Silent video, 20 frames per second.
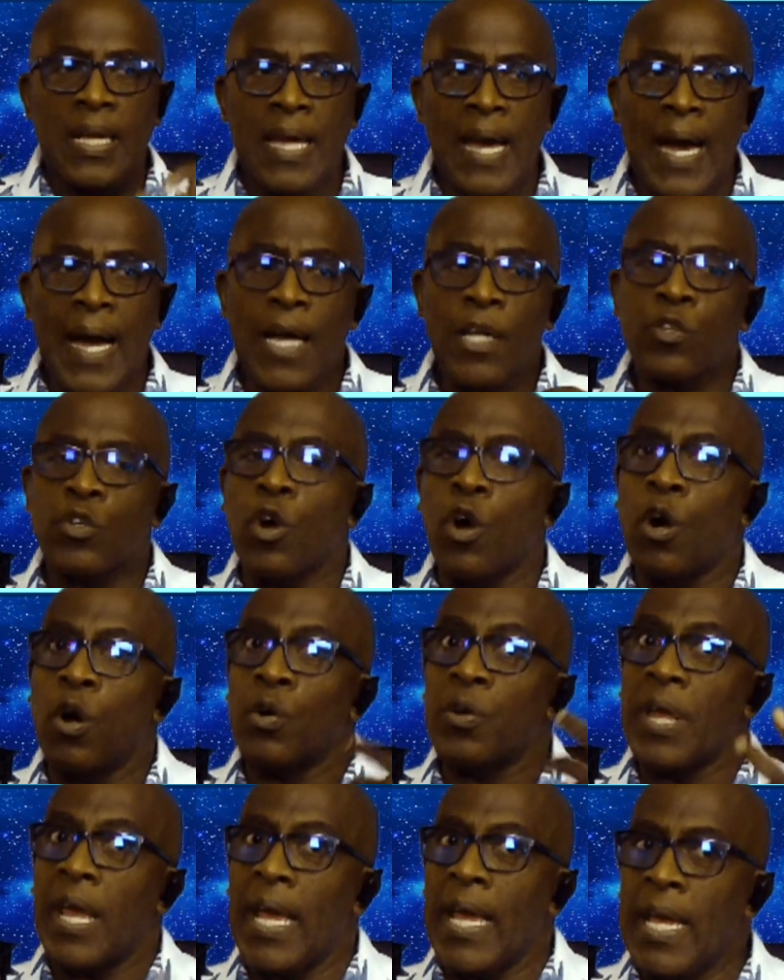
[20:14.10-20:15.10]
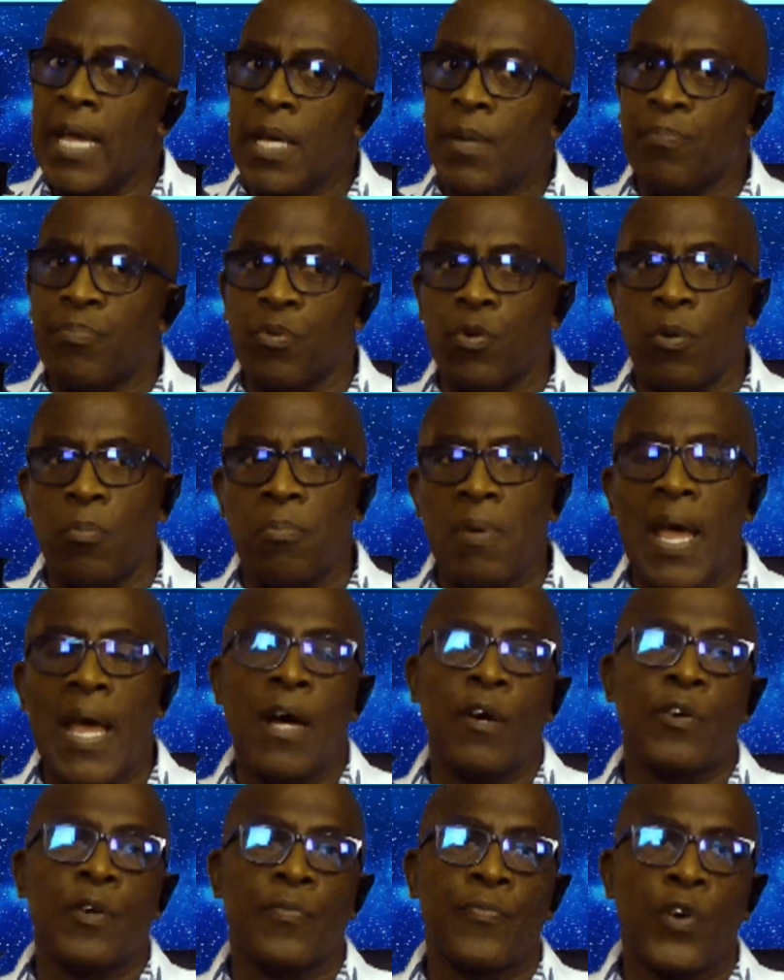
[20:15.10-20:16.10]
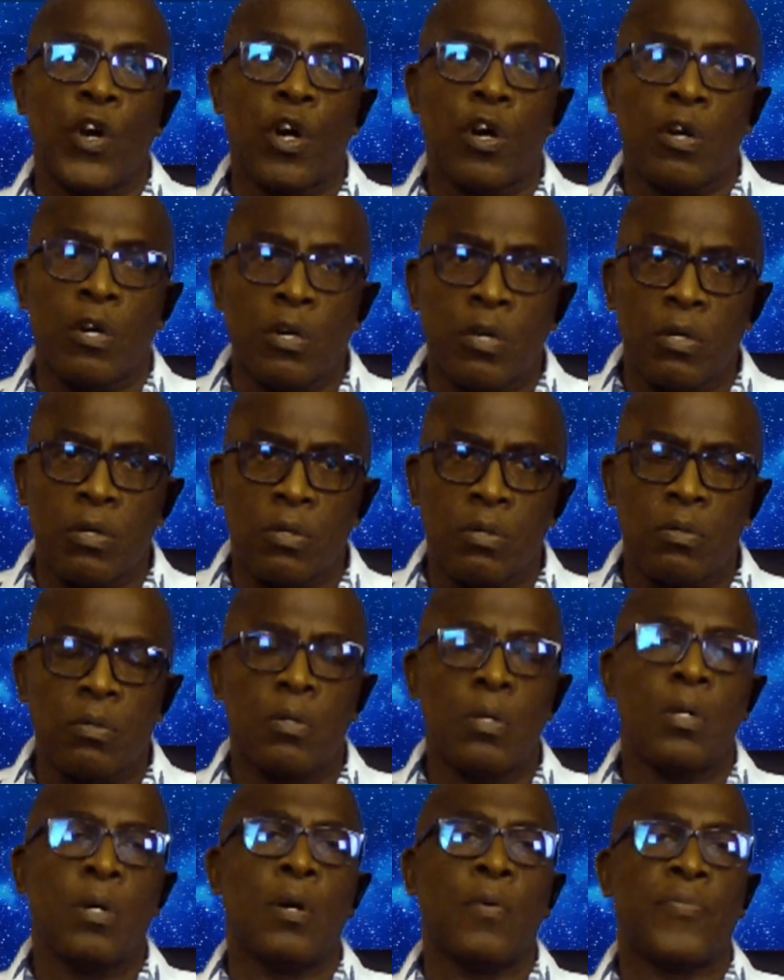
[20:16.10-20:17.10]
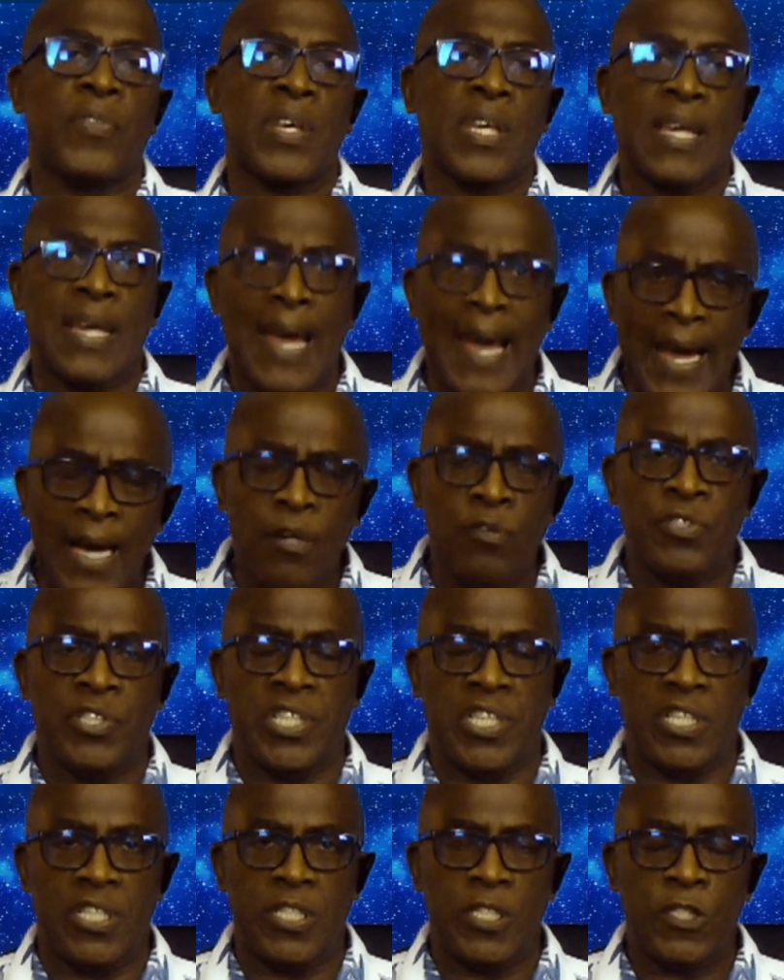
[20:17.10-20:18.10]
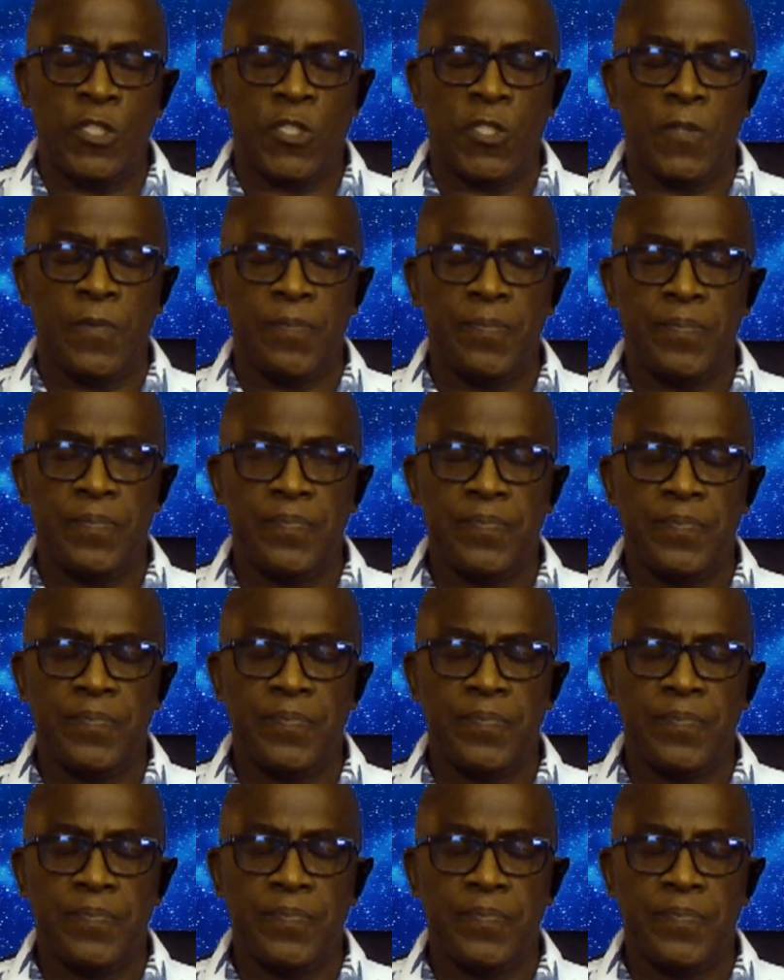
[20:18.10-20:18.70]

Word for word: God called Abram out of Ur of the Chaldees